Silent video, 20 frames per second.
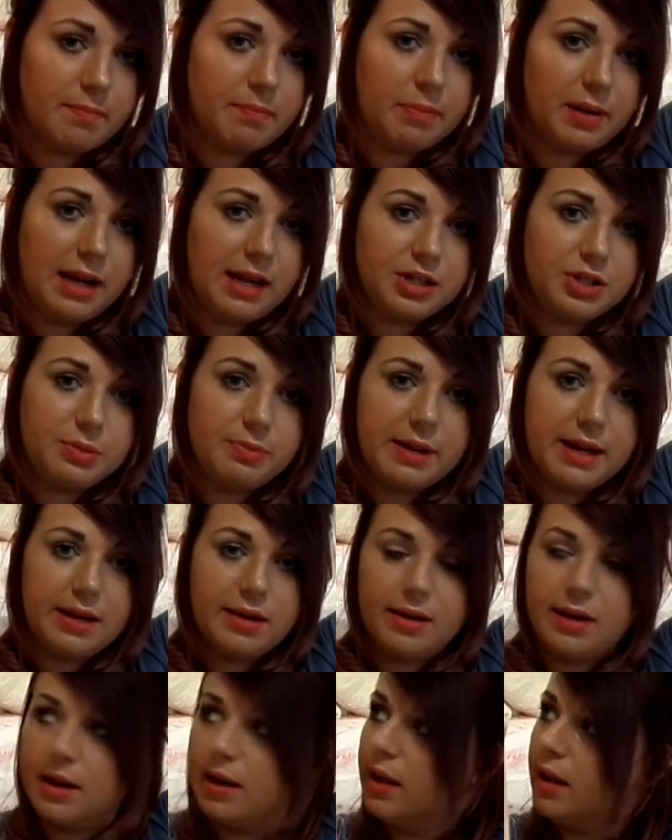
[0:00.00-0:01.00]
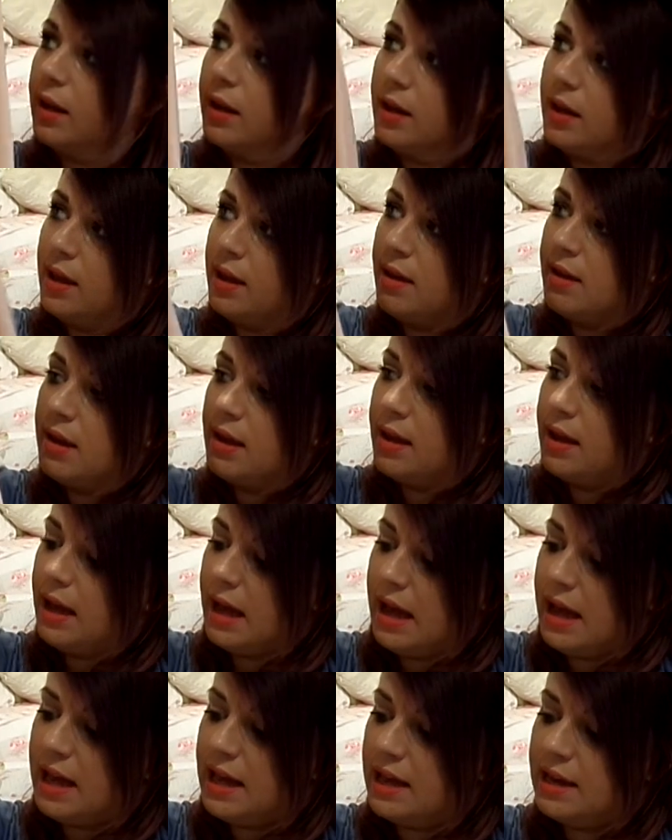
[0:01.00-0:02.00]
blush pink colour,
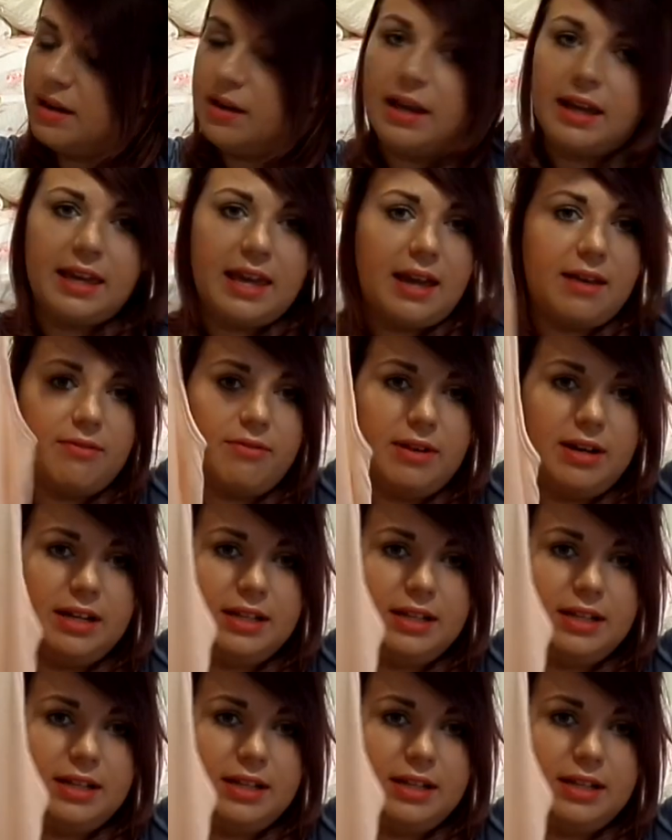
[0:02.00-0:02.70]
and again really